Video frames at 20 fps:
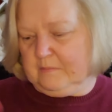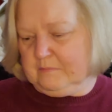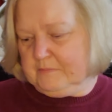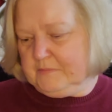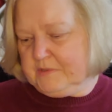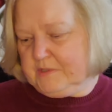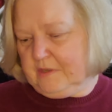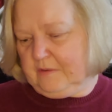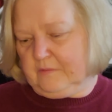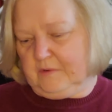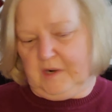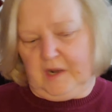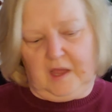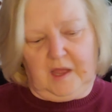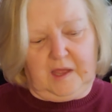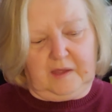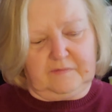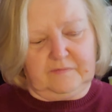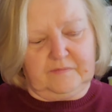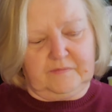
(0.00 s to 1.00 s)
So I'll
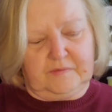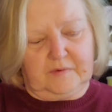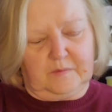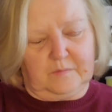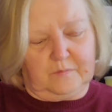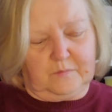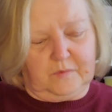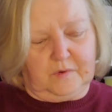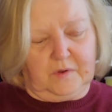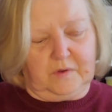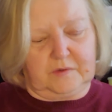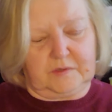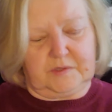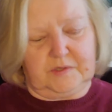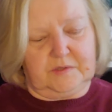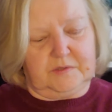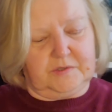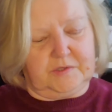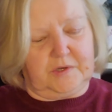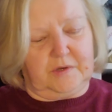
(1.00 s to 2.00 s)
have work
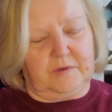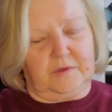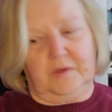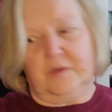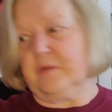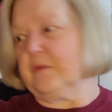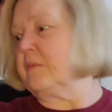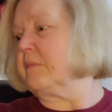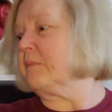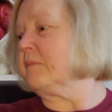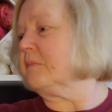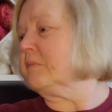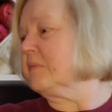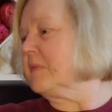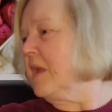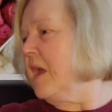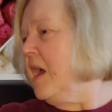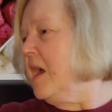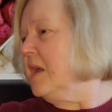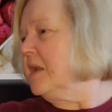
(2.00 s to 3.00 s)
to show you
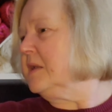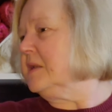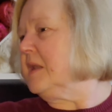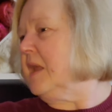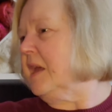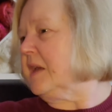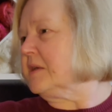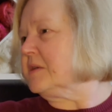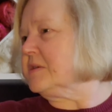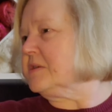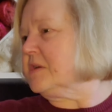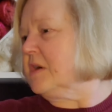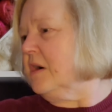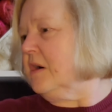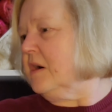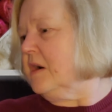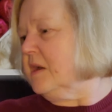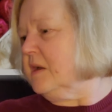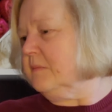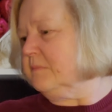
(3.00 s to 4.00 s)
next
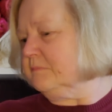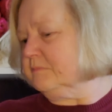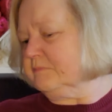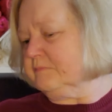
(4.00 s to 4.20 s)
time.